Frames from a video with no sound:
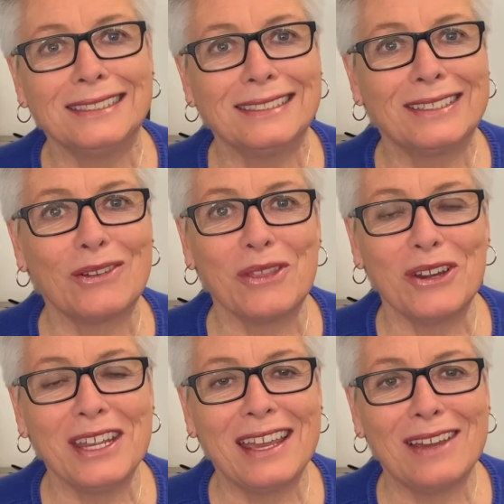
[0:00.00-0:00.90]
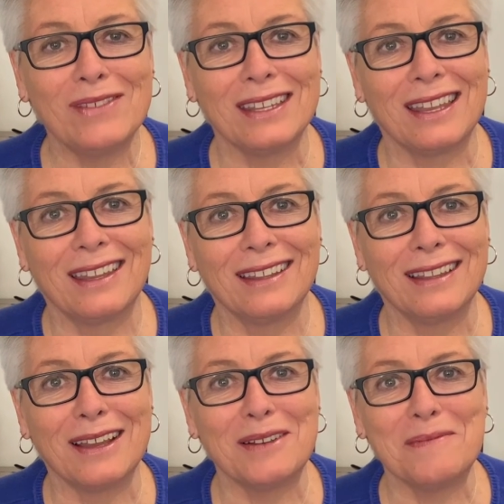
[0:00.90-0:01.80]
So there you have it.
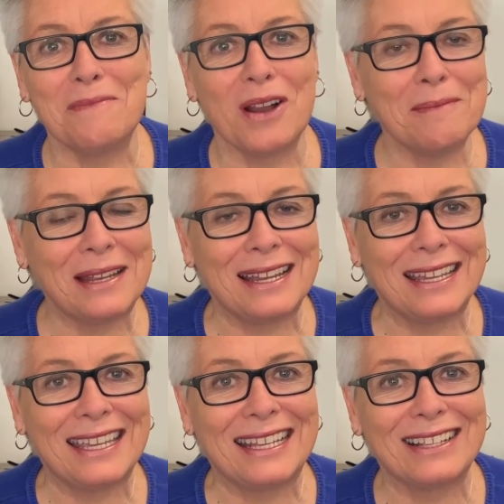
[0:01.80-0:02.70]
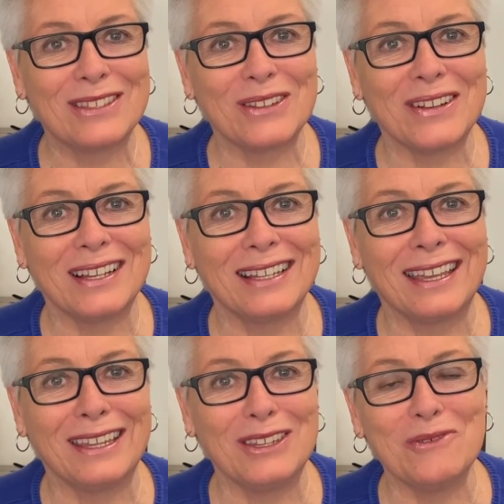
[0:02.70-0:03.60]
Mom and I saw
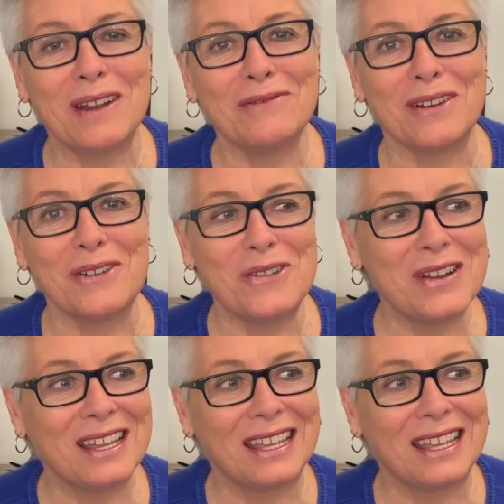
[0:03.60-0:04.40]
a UFO